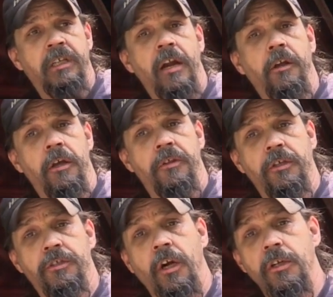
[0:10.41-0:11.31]
Generally they'll
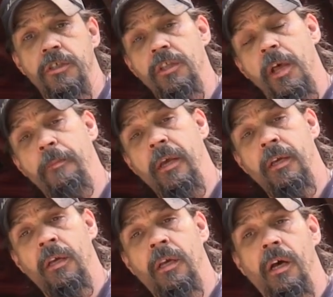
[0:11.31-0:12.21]
start slipping
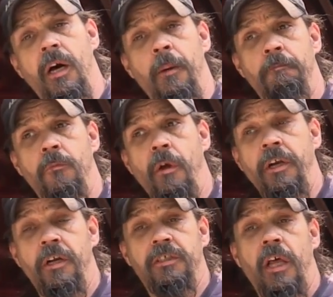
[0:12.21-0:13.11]
when
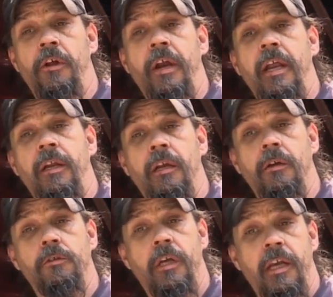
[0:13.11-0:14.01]
you're accelerating,
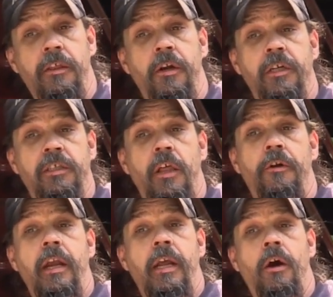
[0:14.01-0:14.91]
either
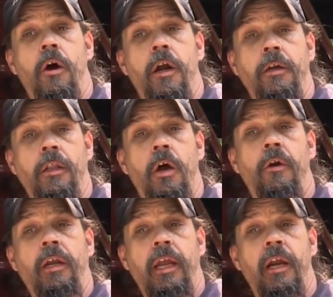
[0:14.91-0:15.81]
accelerating hard in
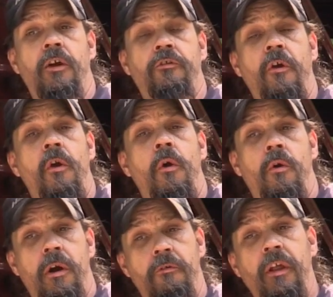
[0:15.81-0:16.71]
lower gears
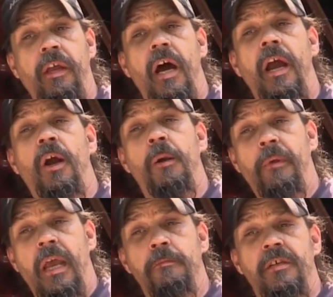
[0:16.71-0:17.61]
or at really high
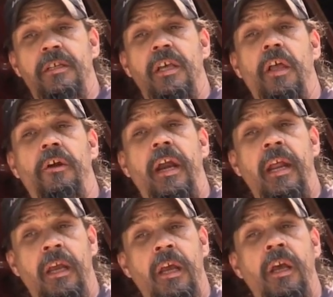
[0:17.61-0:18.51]
RPMs
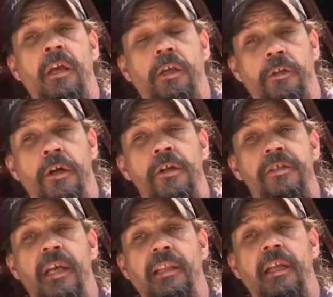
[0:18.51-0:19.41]
accelerating. You'll notice
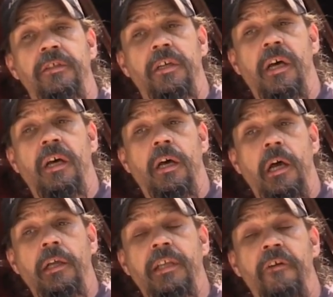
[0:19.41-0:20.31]
that there's a
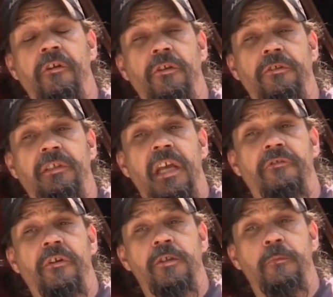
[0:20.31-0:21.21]
definite
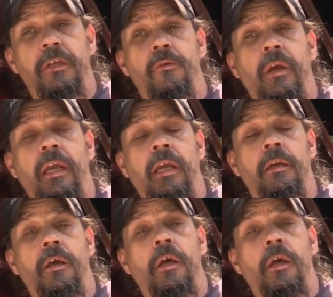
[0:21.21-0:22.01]
difference between